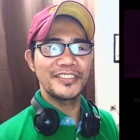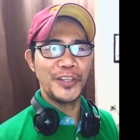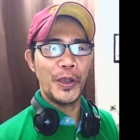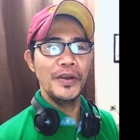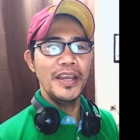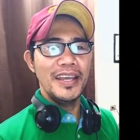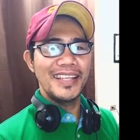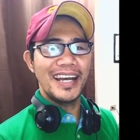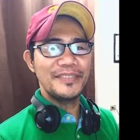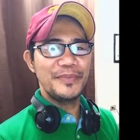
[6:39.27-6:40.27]
So
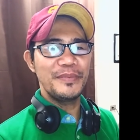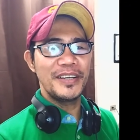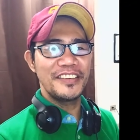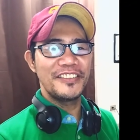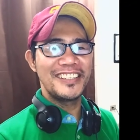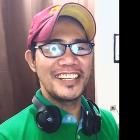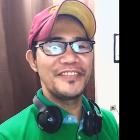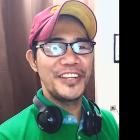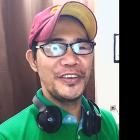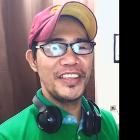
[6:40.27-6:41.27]
that's pretty much it for
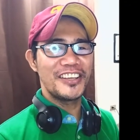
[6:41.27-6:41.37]
today's video.